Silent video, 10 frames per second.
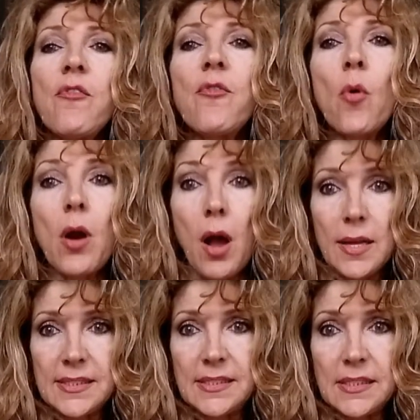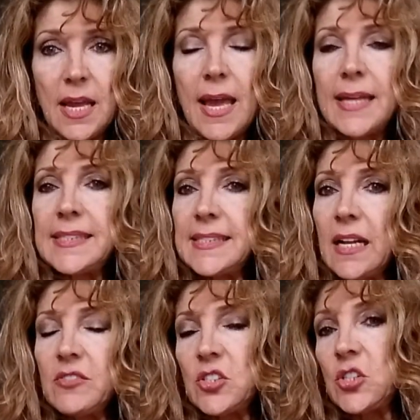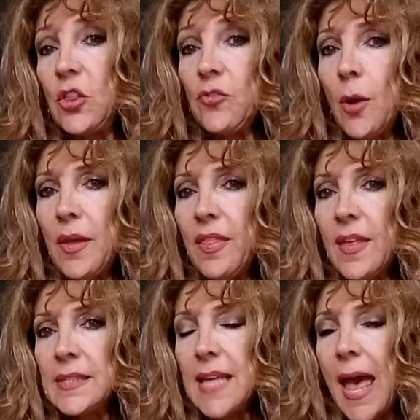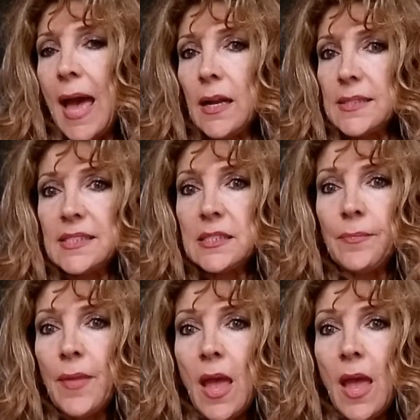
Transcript: for us instead of just throwing things at us